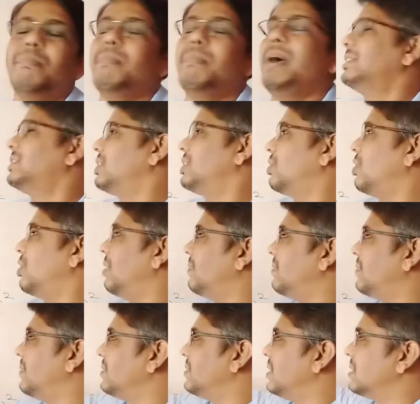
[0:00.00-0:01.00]
It is
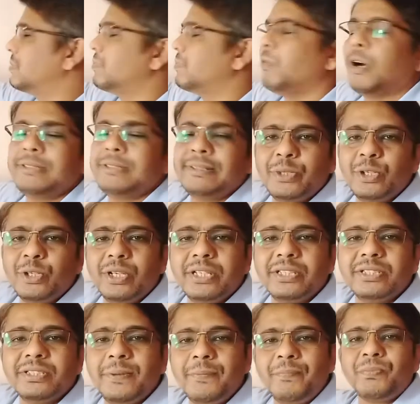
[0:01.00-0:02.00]
just the magic
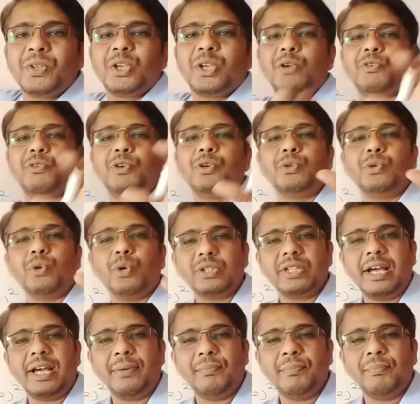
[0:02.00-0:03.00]
of these
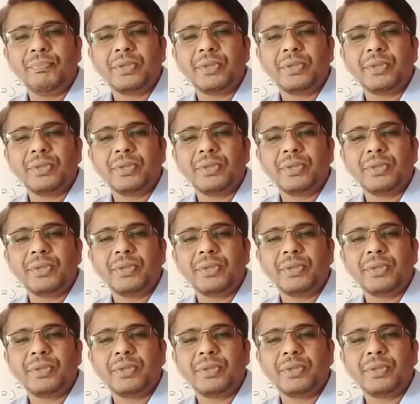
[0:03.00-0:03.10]
formulas.